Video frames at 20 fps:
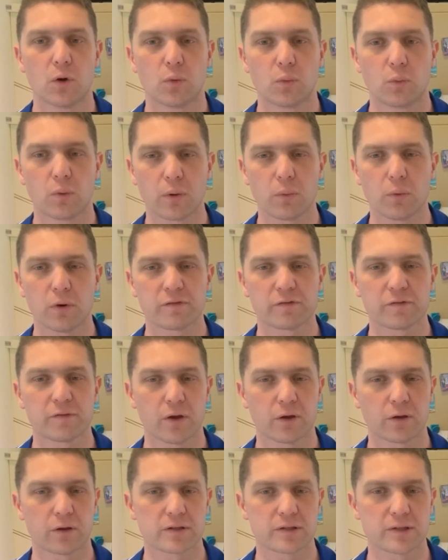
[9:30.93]
What I want to
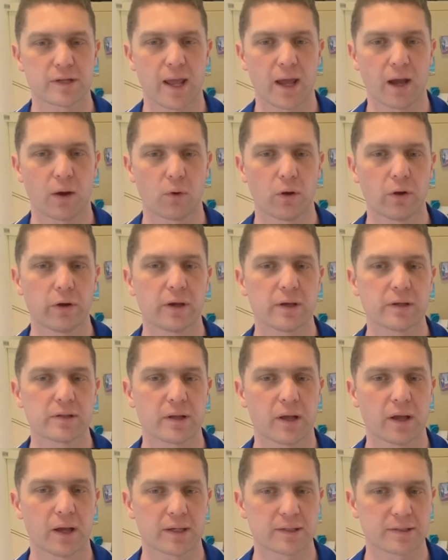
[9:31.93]
focus now on
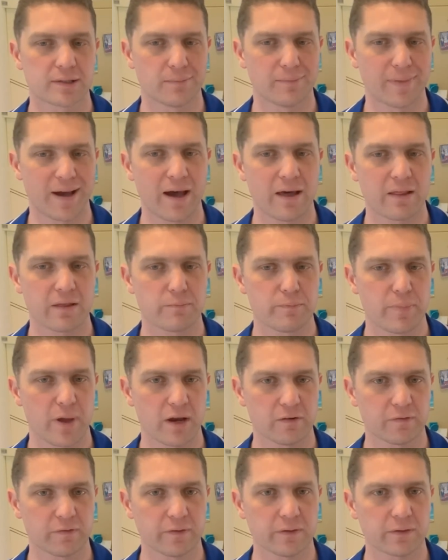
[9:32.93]
are some other
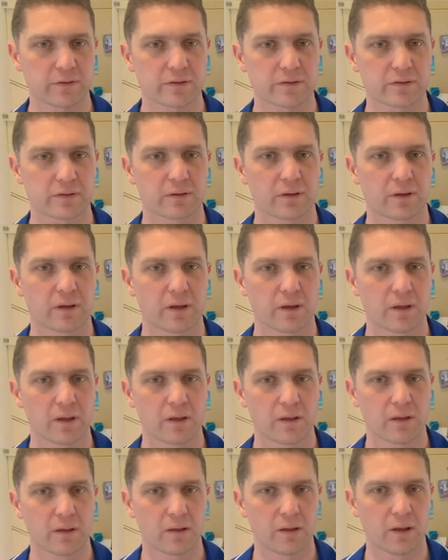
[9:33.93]
benefits
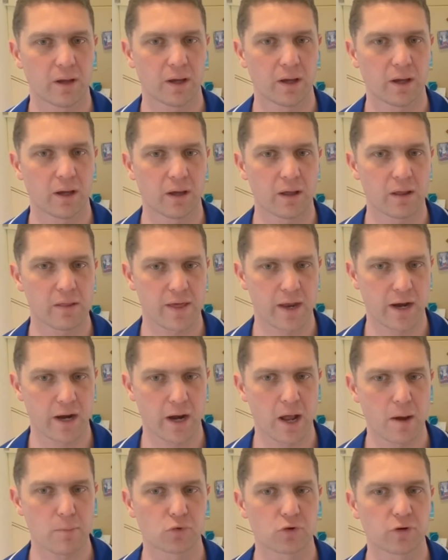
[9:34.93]
that a
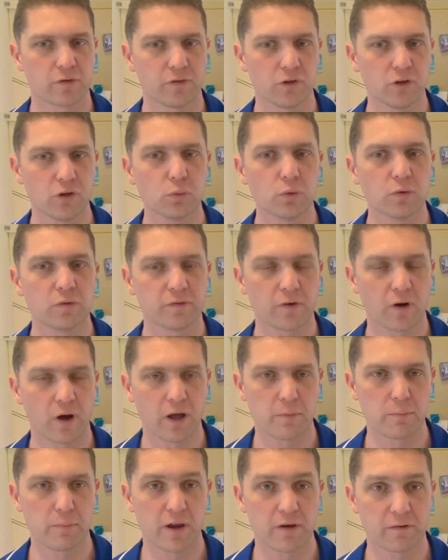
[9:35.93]
number of you will
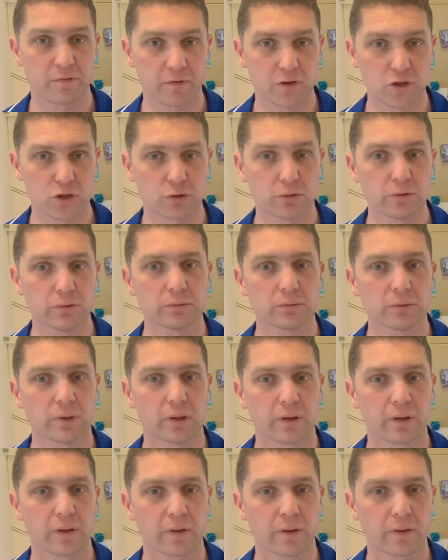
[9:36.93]
find beneficial
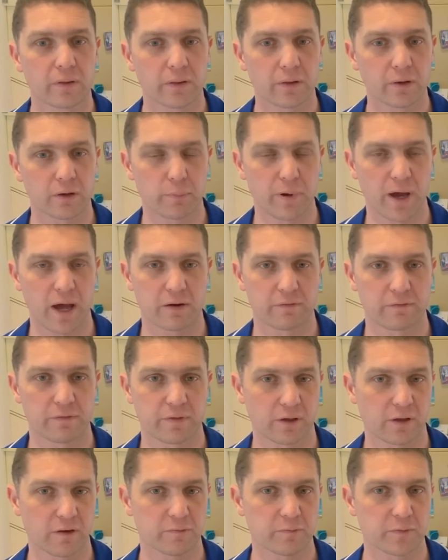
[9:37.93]
that are part of the
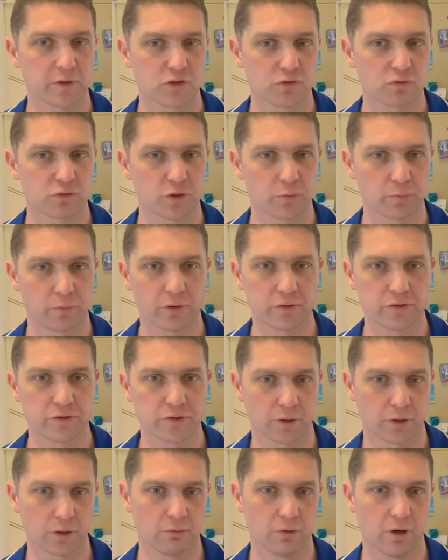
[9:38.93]
government's response to
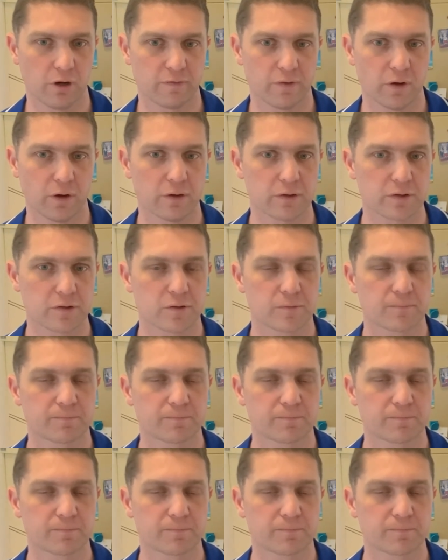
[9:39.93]
coronavirus.